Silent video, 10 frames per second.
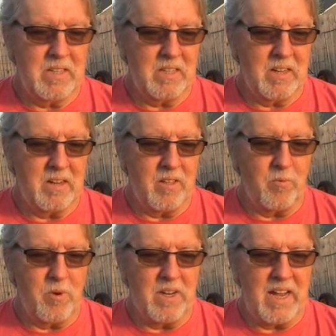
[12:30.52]
Another
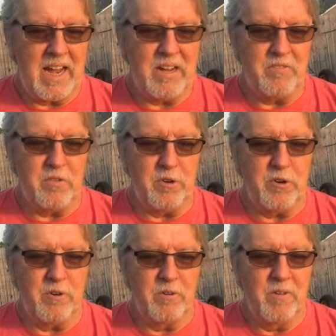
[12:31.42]
one,
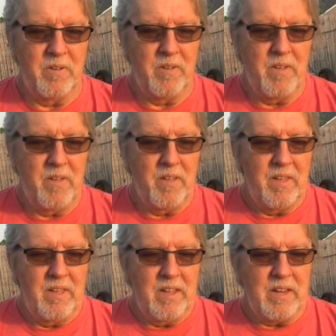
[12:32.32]
8-footer.
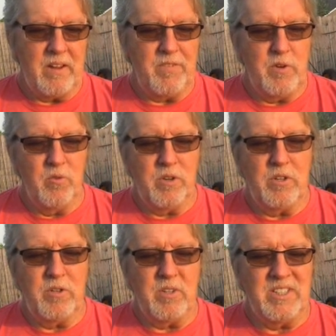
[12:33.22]
If you were to
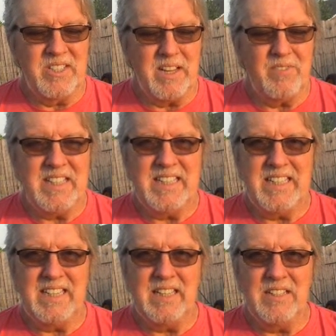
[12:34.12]
do a
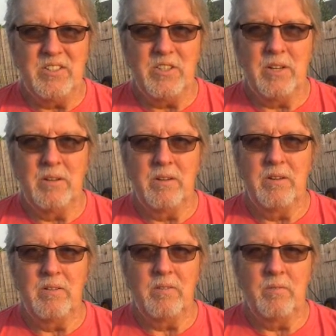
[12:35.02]
17-inch
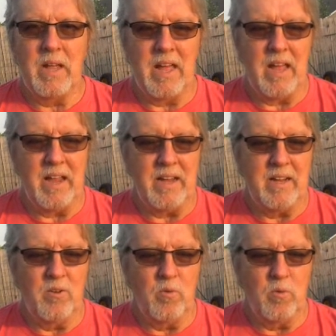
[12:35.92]
high
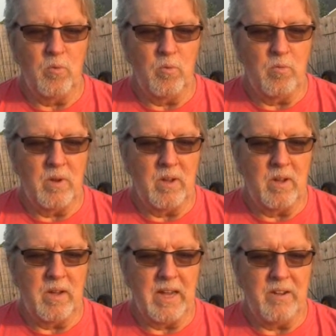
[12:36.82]

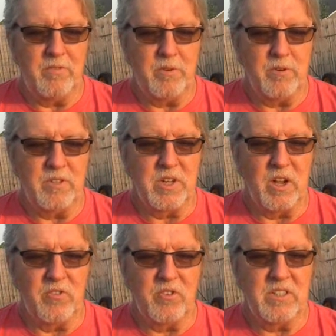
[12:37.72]
8-footer, it's
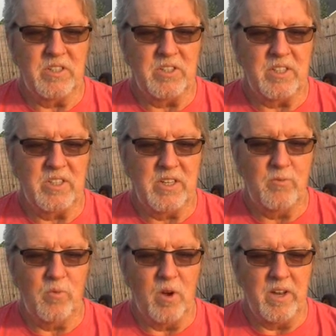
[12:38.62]

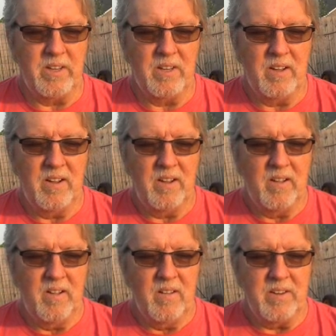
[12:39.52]
$161
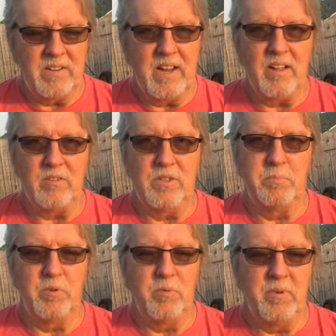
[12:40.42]

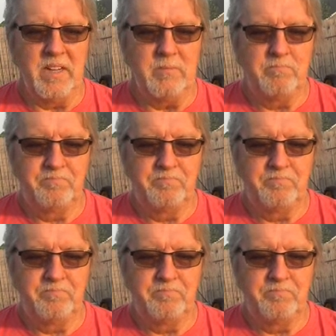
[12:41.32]
per bed.